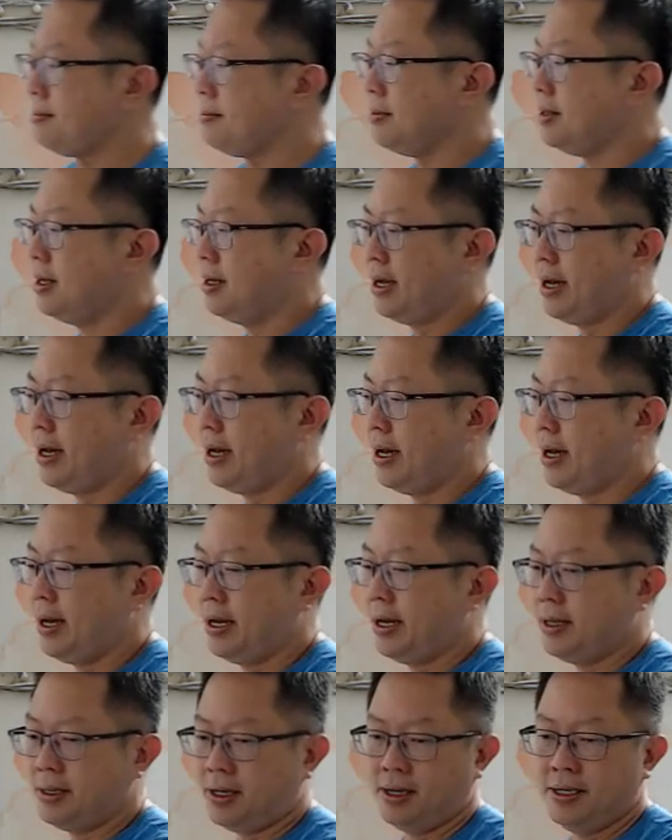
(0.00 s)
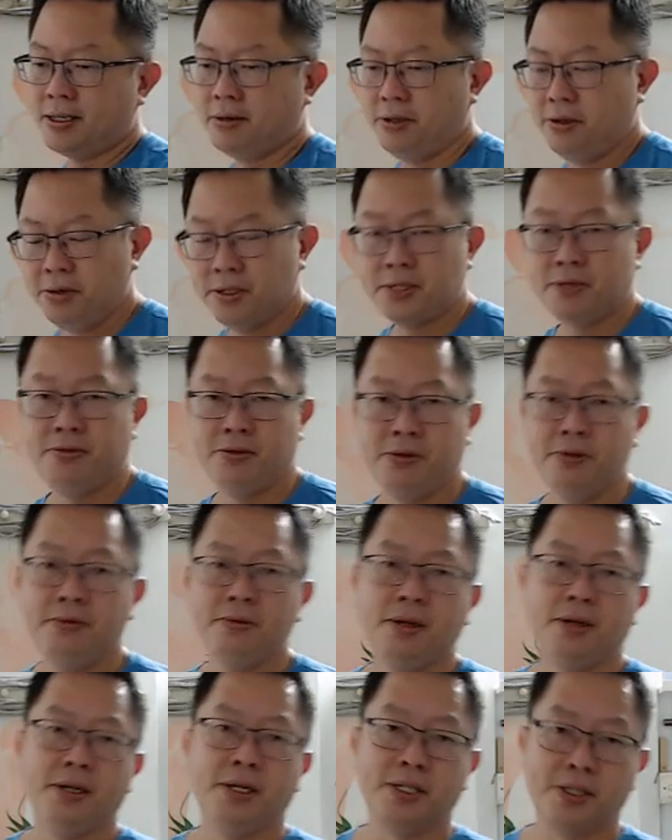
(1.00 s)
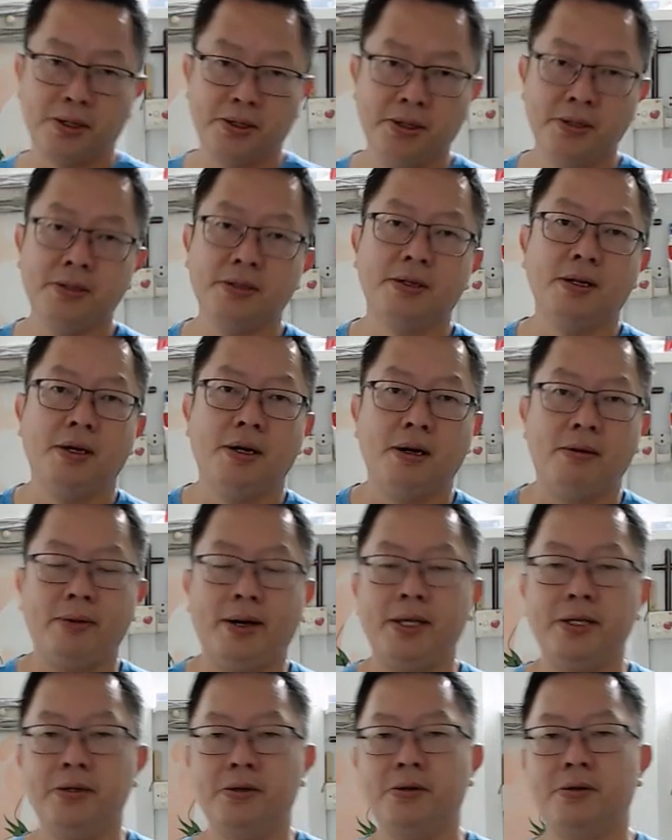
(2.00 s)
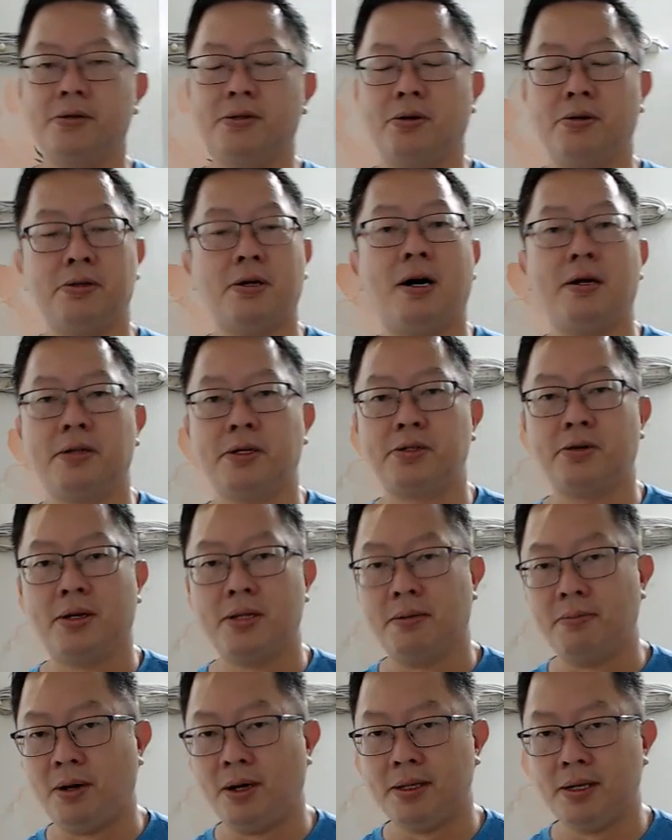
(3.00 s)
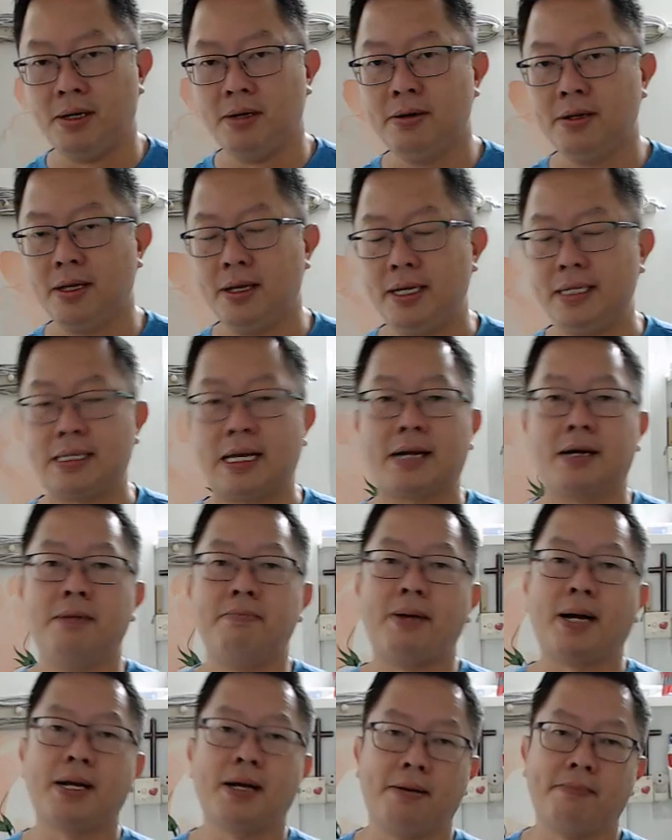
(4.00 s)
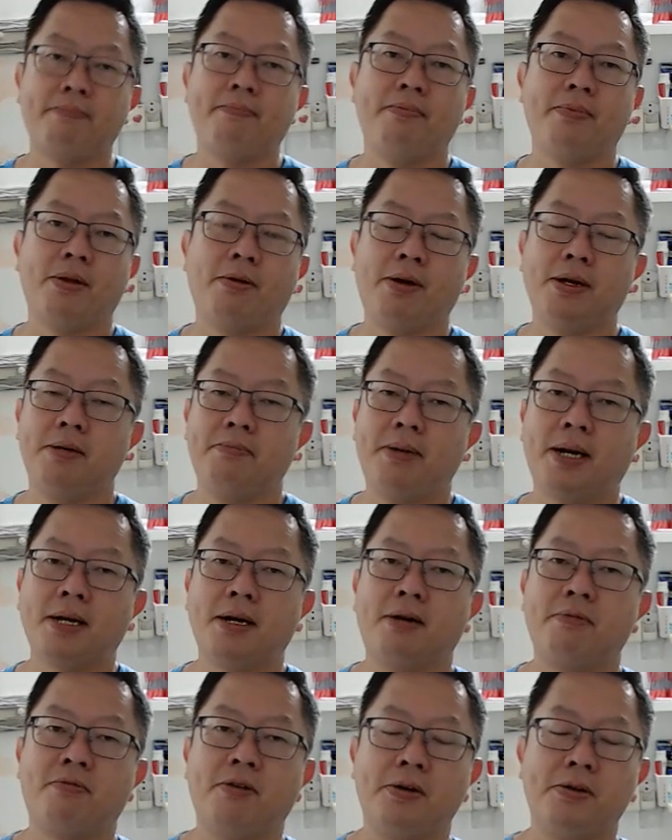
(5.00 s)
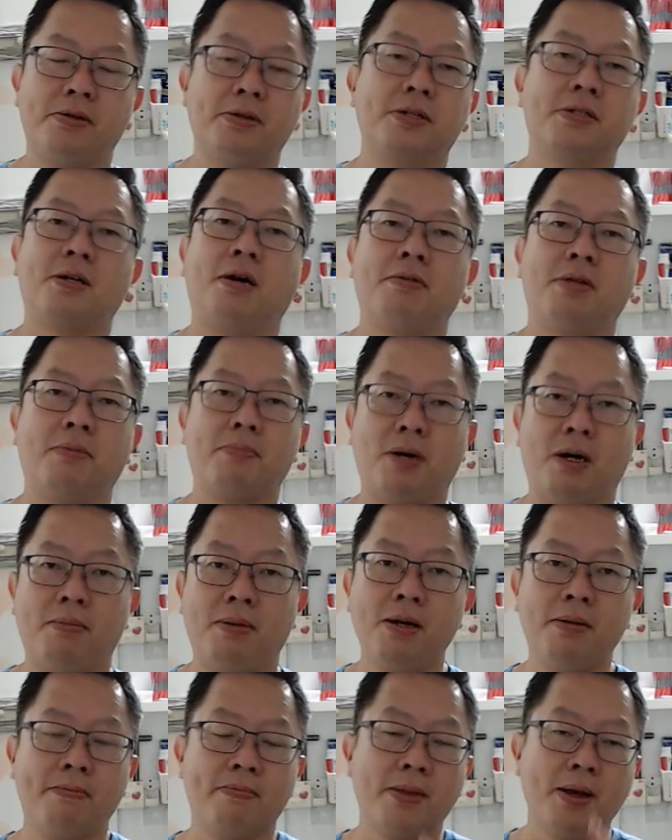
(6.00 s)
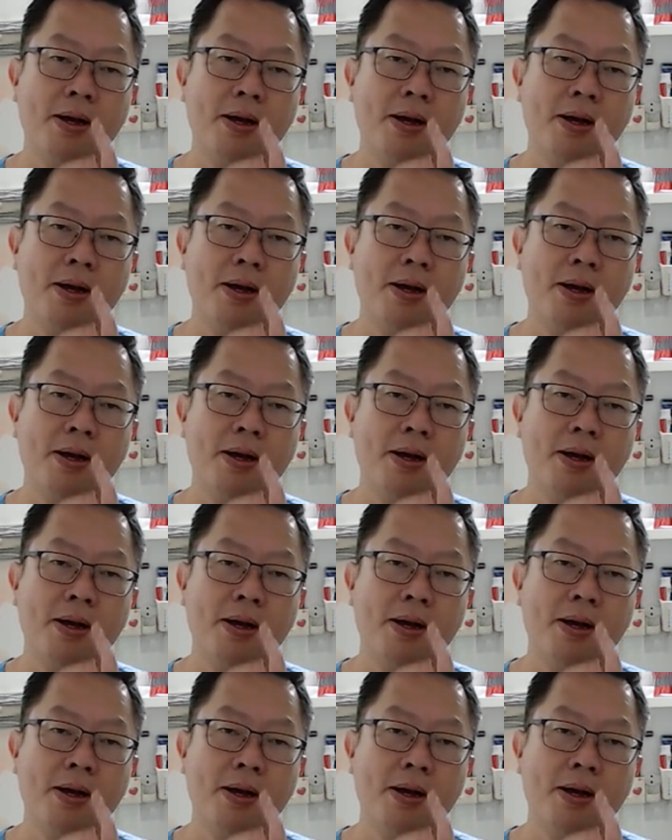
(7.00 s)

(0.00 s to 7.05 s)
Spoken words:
And it's useful, it's good when you don't know how to draw the model. It's like a backup, right? A backup for you to solve the problem.